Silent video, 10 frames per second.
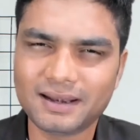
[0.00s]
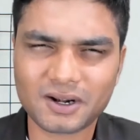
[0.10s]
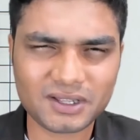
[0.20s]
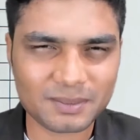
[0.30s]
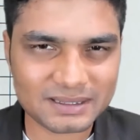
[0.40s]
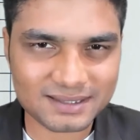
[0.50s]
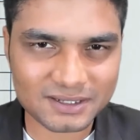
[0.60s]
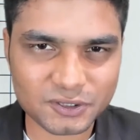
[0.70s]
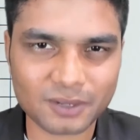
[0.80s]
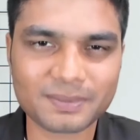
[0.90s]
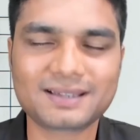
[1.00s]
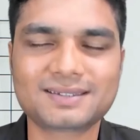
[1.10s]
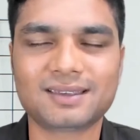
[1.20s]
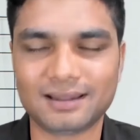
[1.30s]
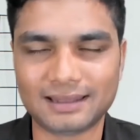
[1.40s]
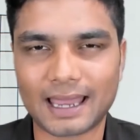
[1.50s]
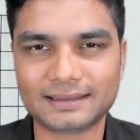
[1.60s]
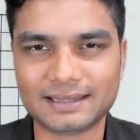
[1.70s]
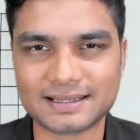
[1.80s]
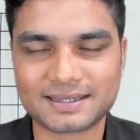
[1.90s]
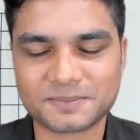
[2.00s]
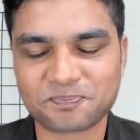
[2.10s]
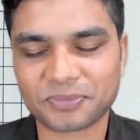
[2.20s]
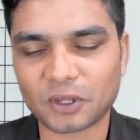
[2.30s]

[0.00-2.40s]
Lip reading: regarding the business topics like this.